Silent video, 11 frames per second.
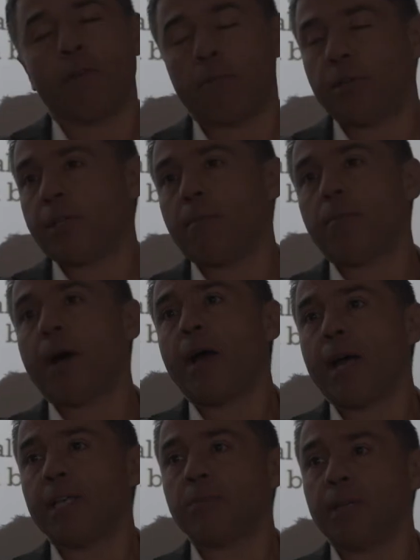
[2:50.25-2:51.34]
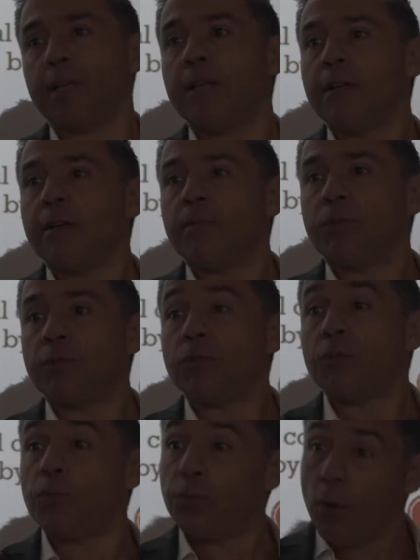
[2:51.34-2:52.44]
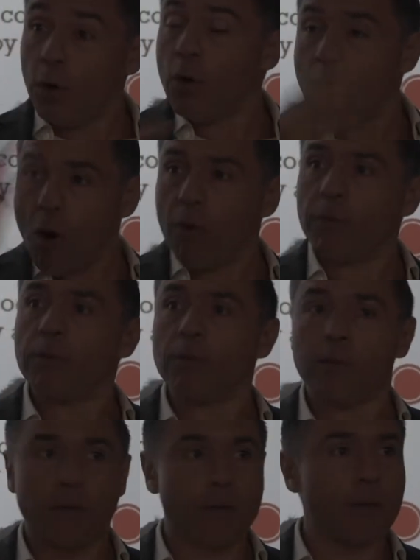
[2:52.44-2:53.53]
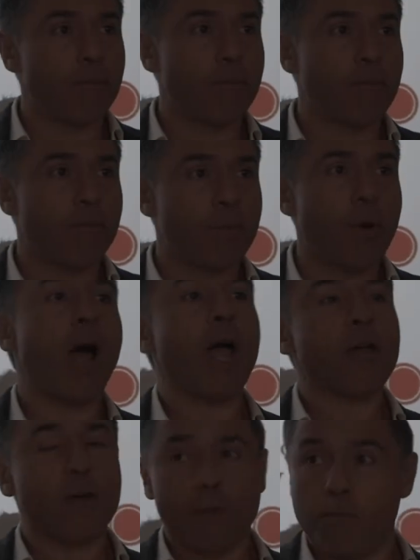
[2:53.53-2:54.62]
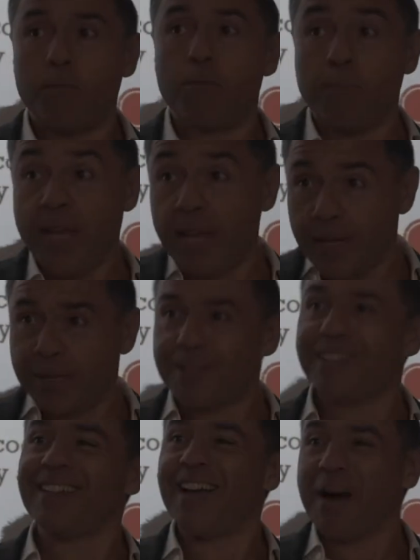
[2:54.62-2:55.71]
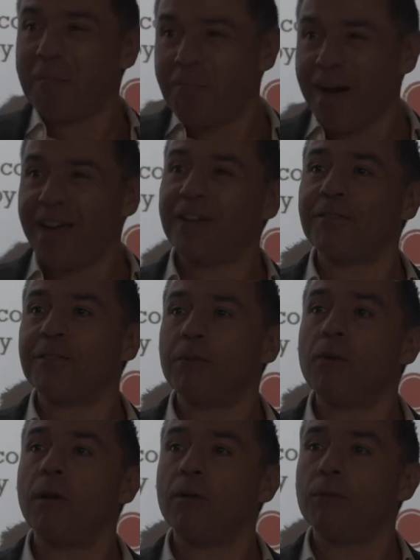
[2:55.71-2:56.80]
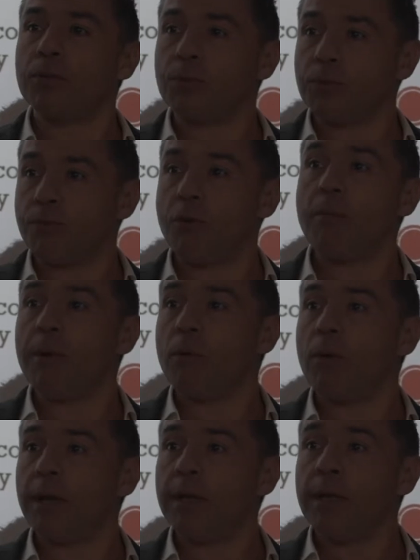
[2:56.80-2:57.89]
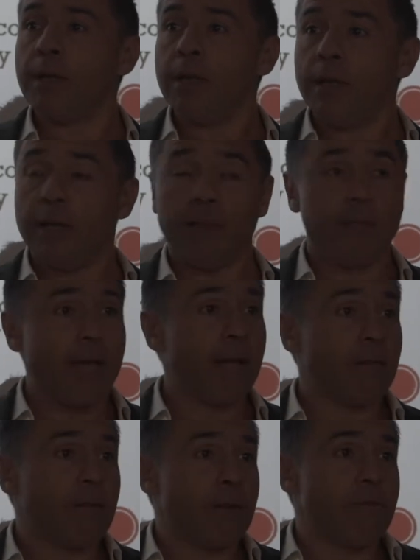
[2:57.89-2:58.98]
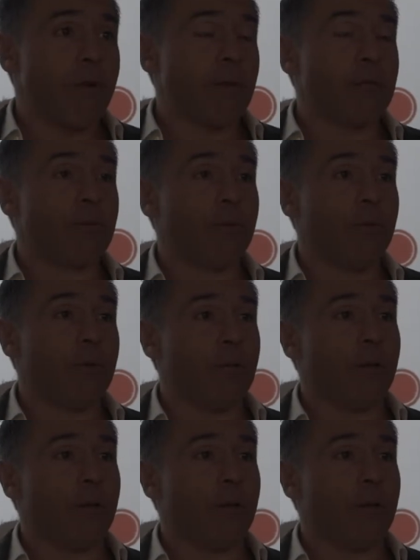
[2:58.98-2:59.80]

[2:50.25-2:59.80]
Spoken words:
British Empire has been to follow on the prior biggest empire of the world, which was the Roman one, in that the Romans will,